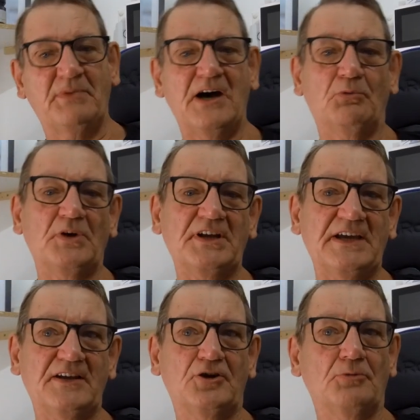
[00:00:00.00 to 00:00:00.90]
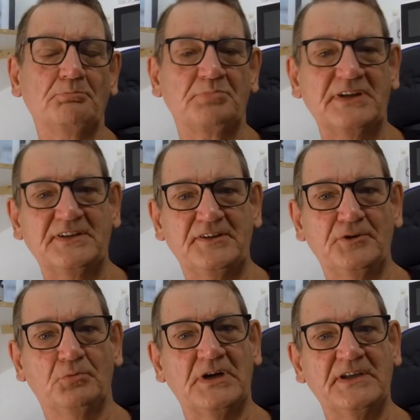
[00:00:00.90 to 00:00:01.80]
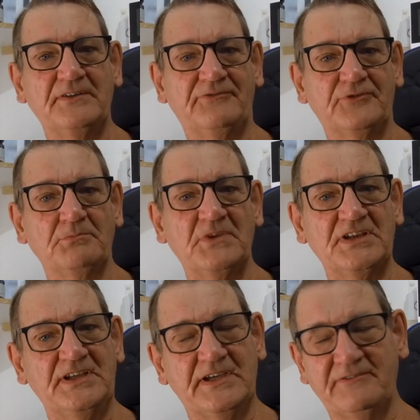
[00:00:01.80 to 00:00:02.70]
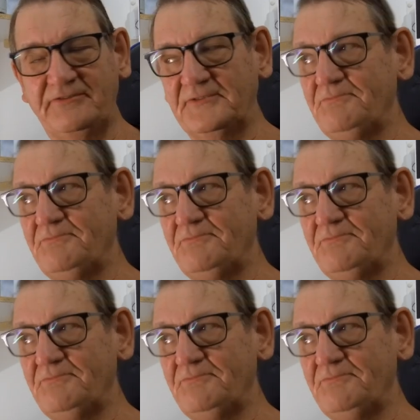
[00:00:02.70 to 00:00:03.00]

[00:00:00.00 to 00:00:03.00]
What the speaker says: but I want to get completely away from the EF.